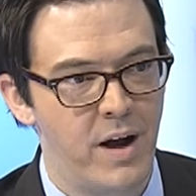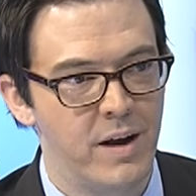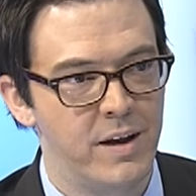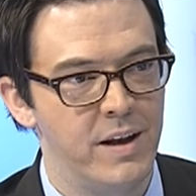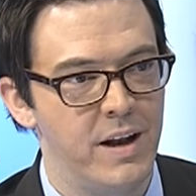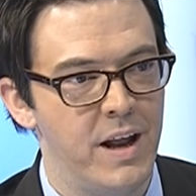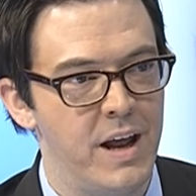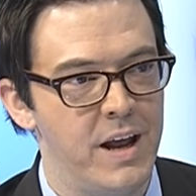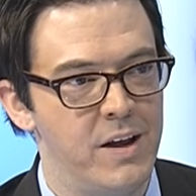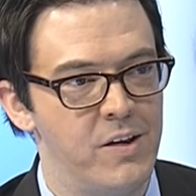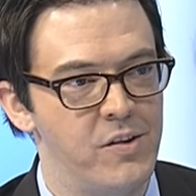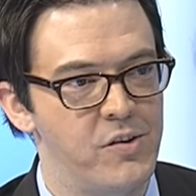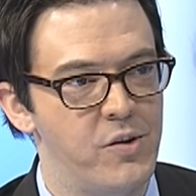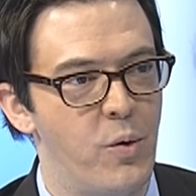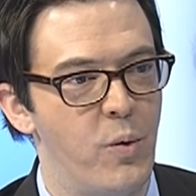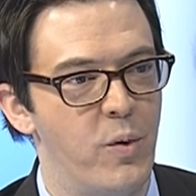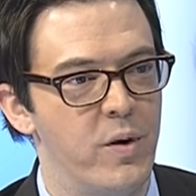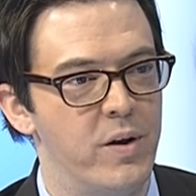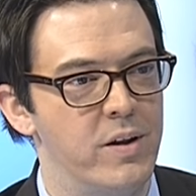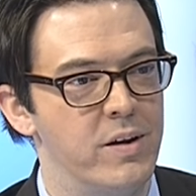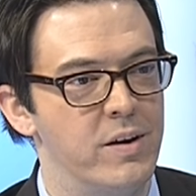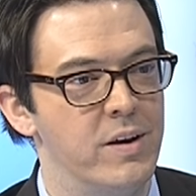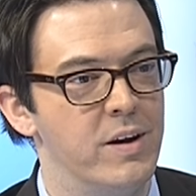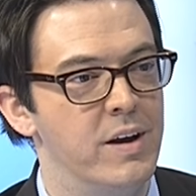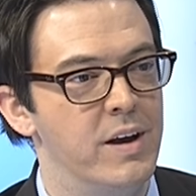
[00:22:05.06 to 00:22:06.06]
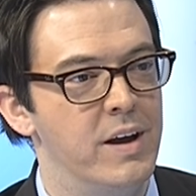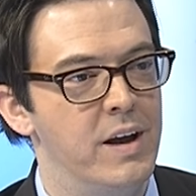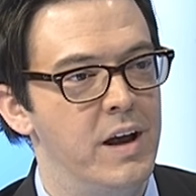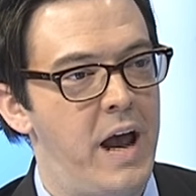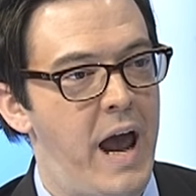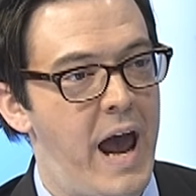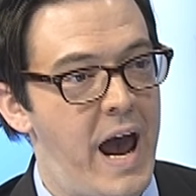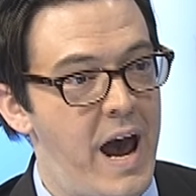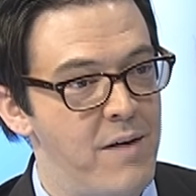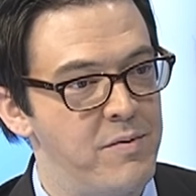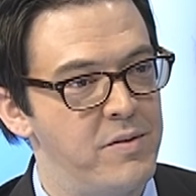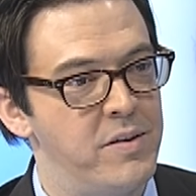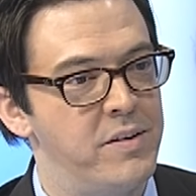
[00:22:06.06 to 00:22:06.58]
Geun-hye is going to
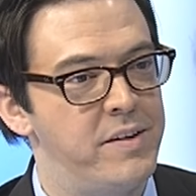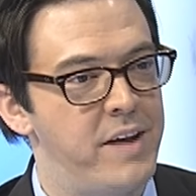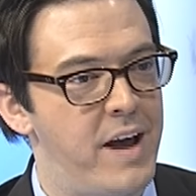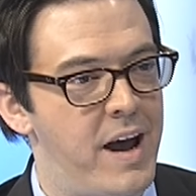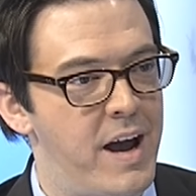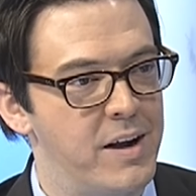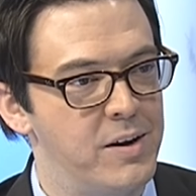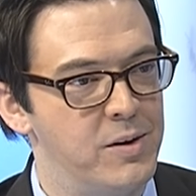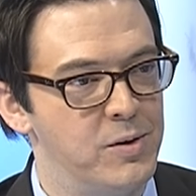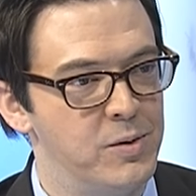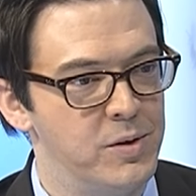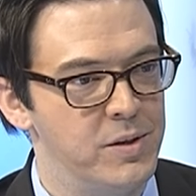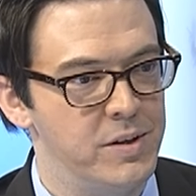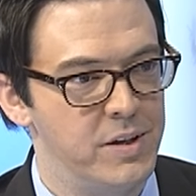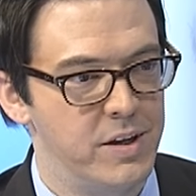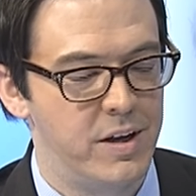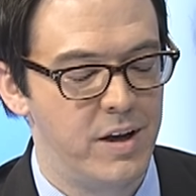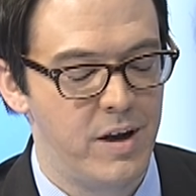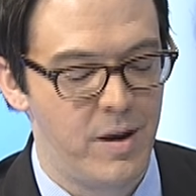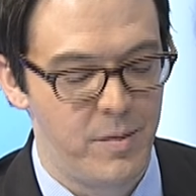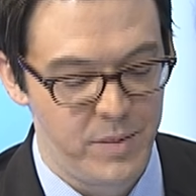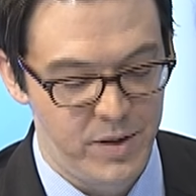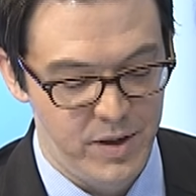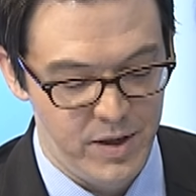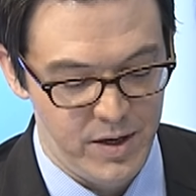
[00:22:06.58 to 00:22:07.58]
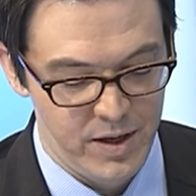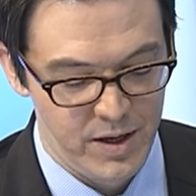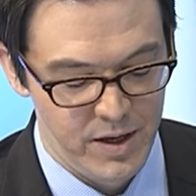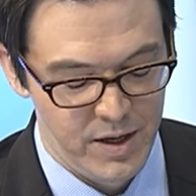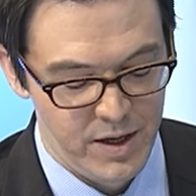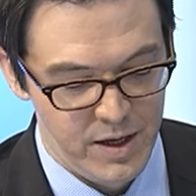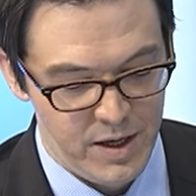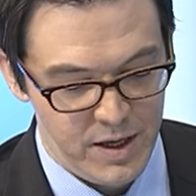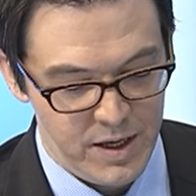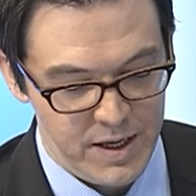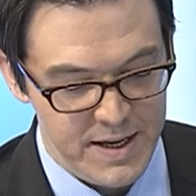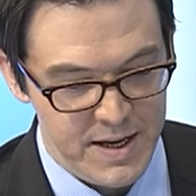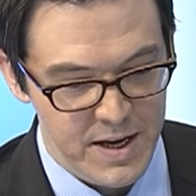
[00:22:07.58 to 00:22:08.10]
have to tackle in the coming
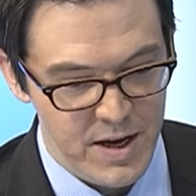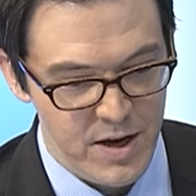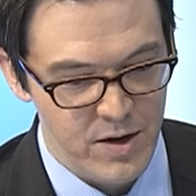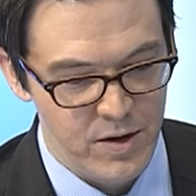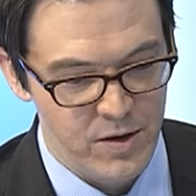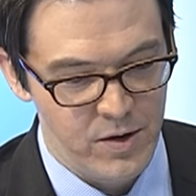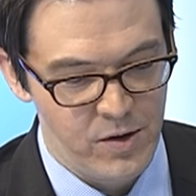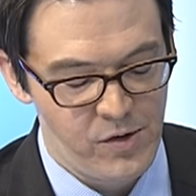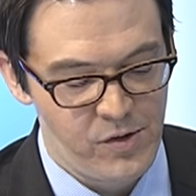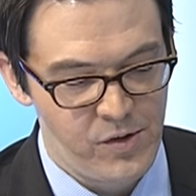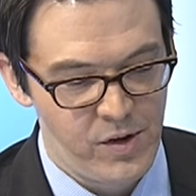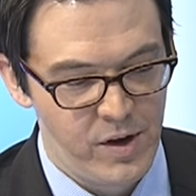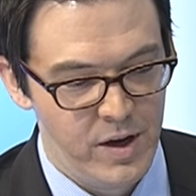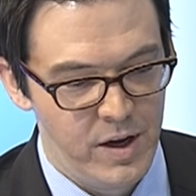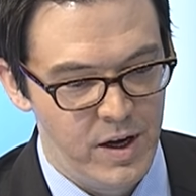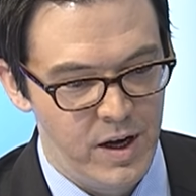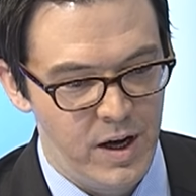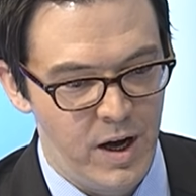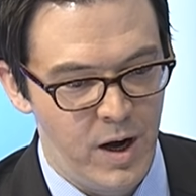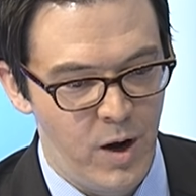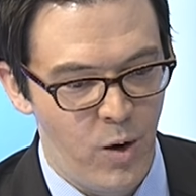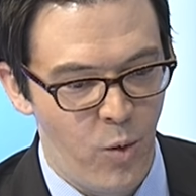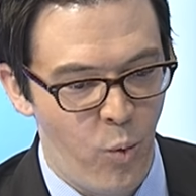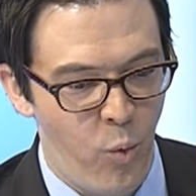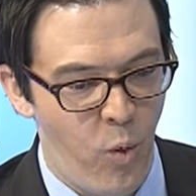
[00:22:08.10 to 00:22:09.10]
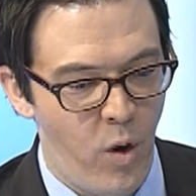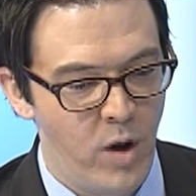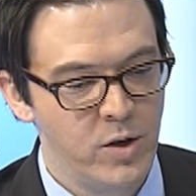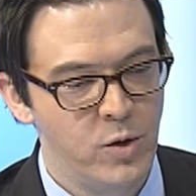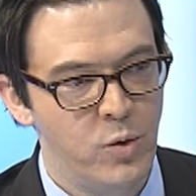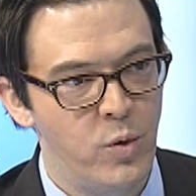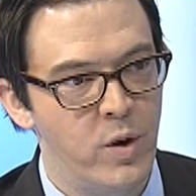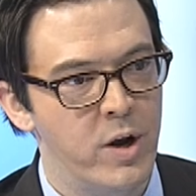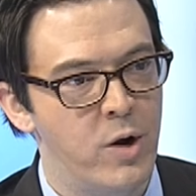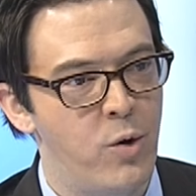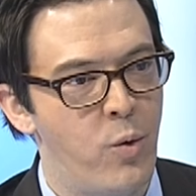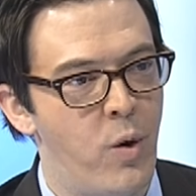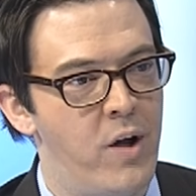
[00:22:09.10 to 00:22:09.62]
years. One
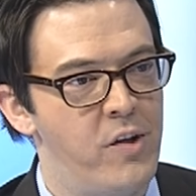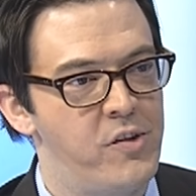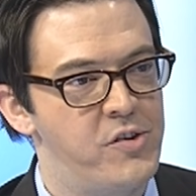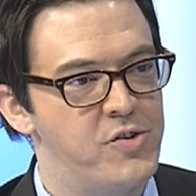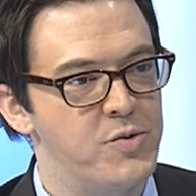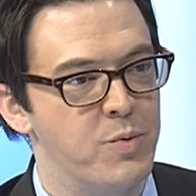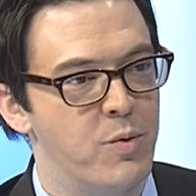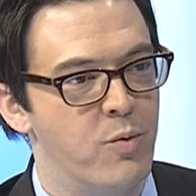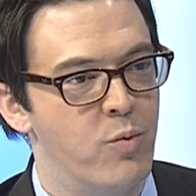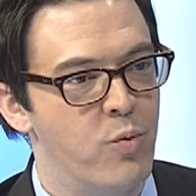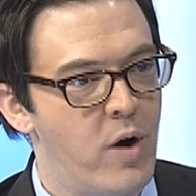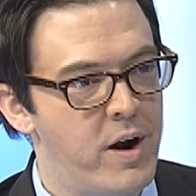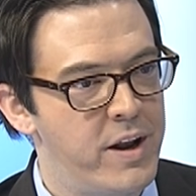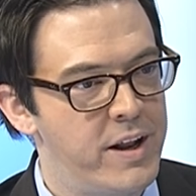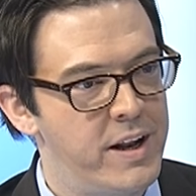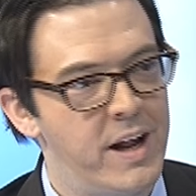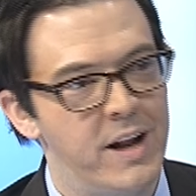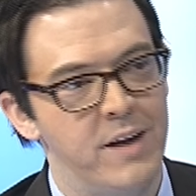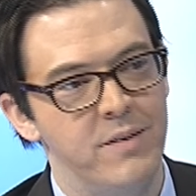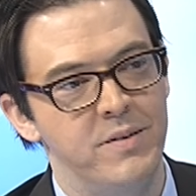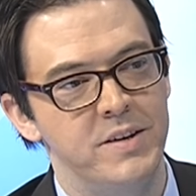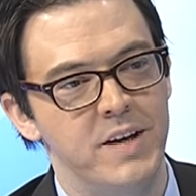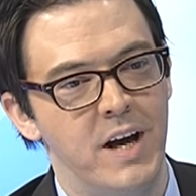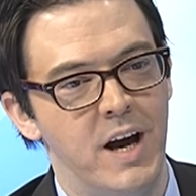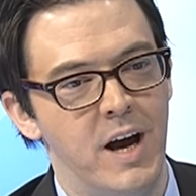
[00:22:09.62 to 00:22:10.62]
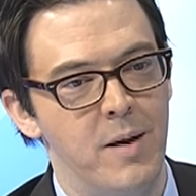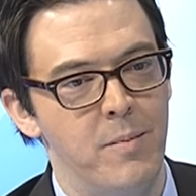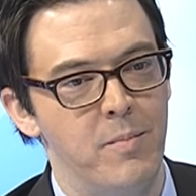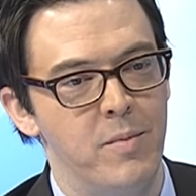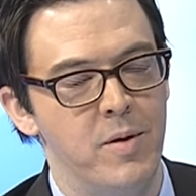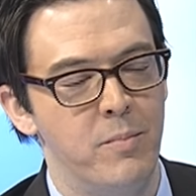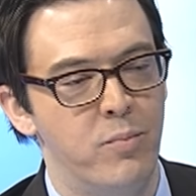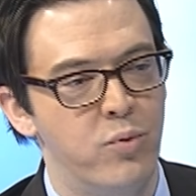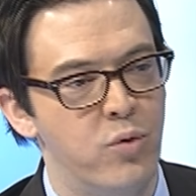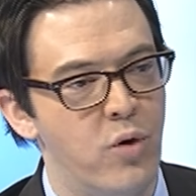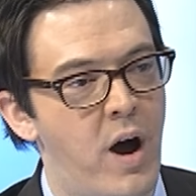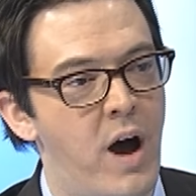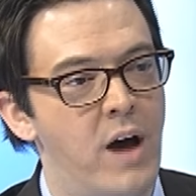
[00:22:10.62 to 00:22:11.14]
quick question, we're running out of time,
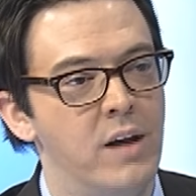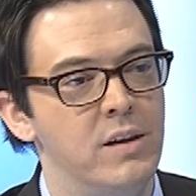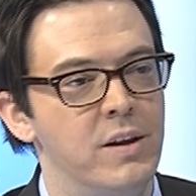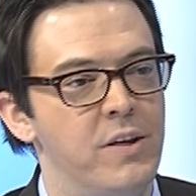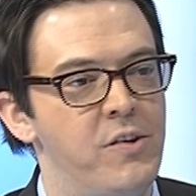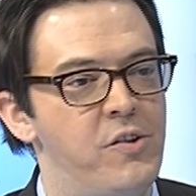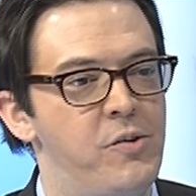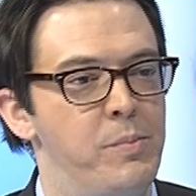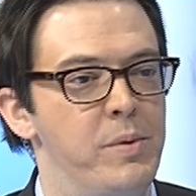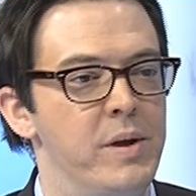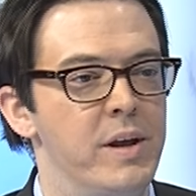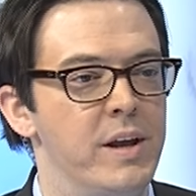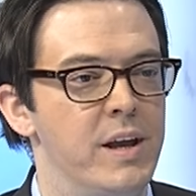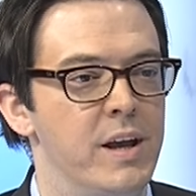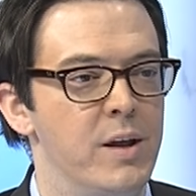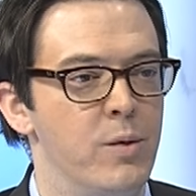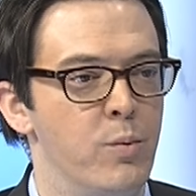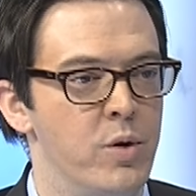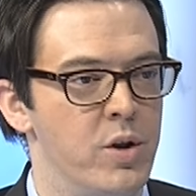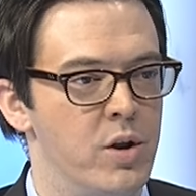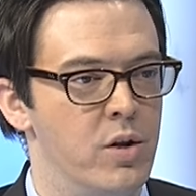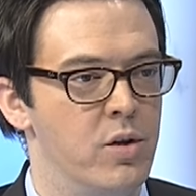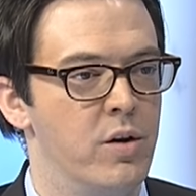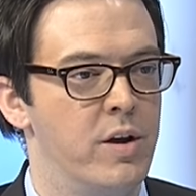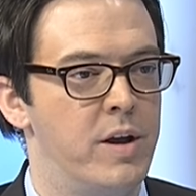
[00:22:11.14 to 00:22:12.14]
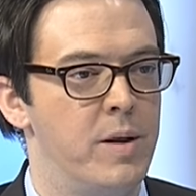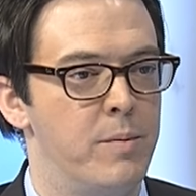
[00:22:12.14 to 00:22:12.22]
but broadly speaking, when you look at